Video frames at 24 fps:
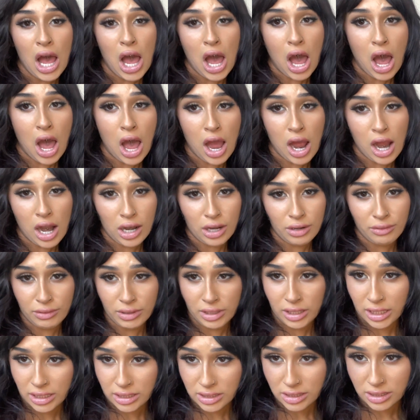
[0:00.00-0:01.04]
our
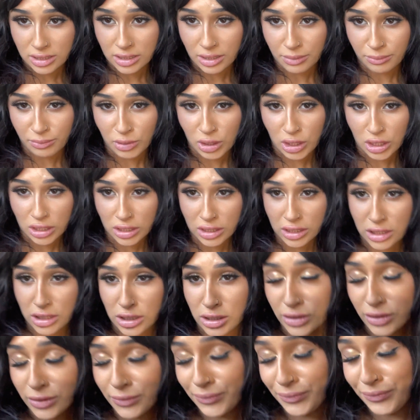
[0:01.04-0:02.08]
relationship works.
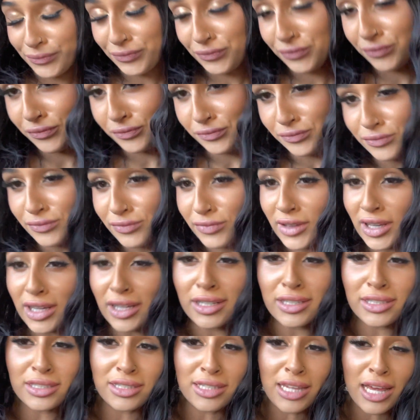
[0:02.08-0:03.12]

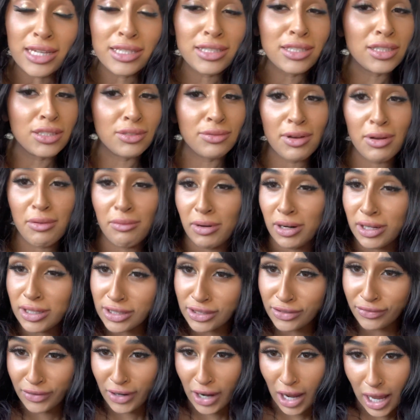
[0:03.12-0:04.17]
Because that's just what works
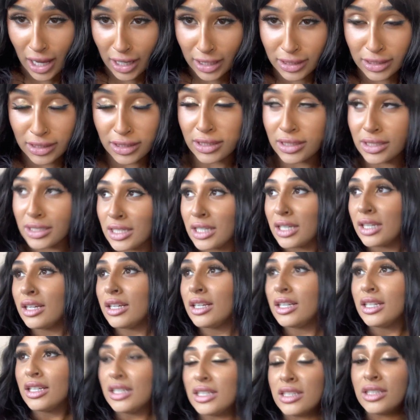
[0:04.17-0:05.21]
for us.
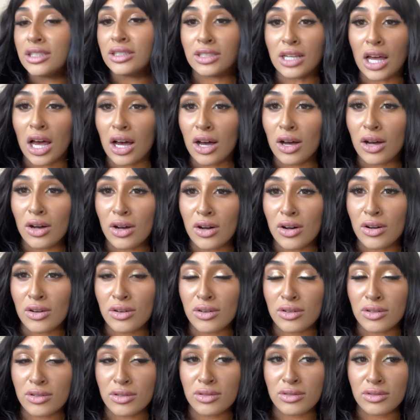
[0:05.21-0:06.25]

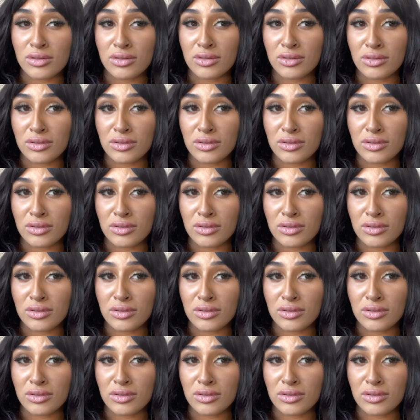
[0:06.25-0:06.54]
So,